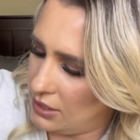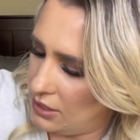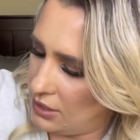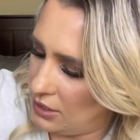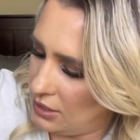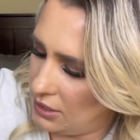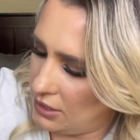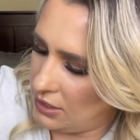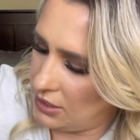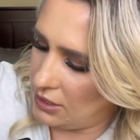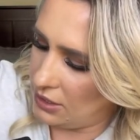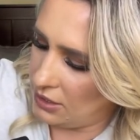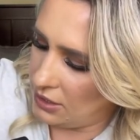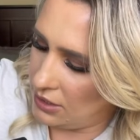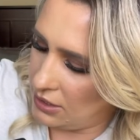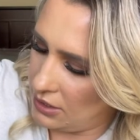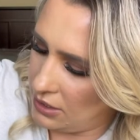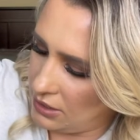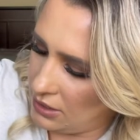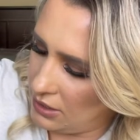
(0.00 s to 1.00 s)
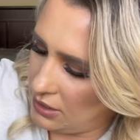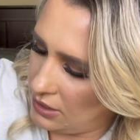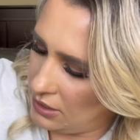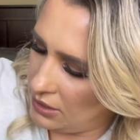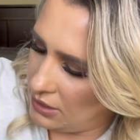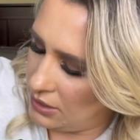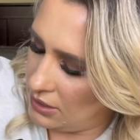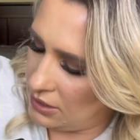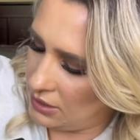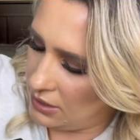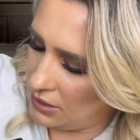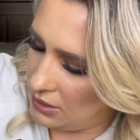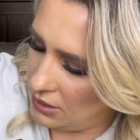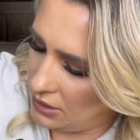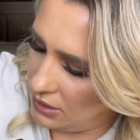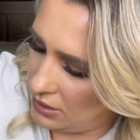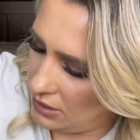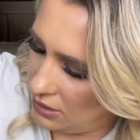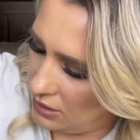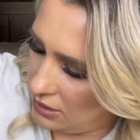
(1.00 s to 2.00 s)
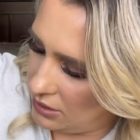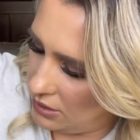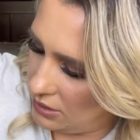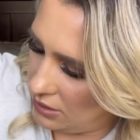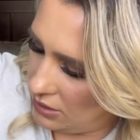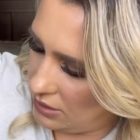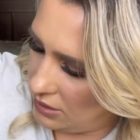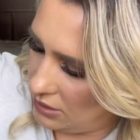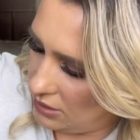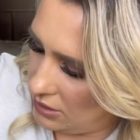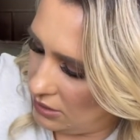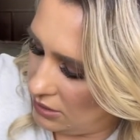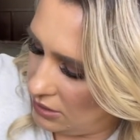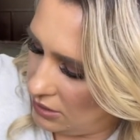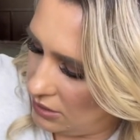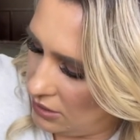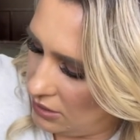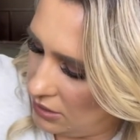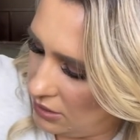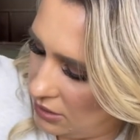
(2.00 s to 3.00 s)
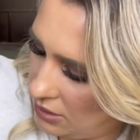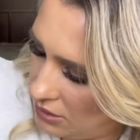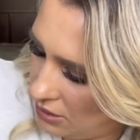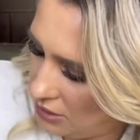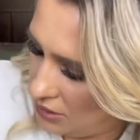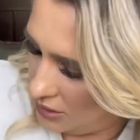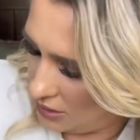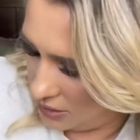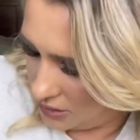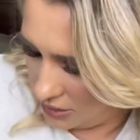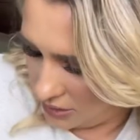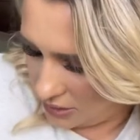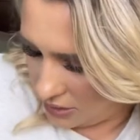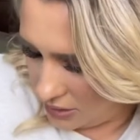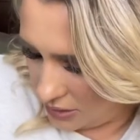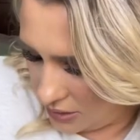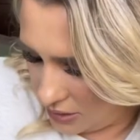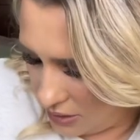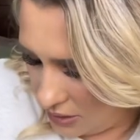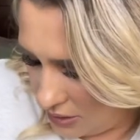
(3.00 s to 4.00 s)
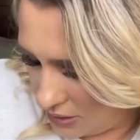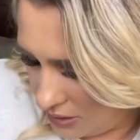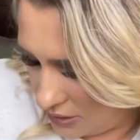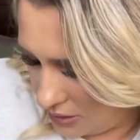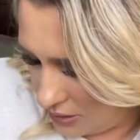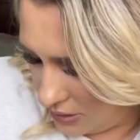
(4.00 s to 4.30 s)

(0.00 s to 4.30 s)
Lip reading: No one is speaking in this clip.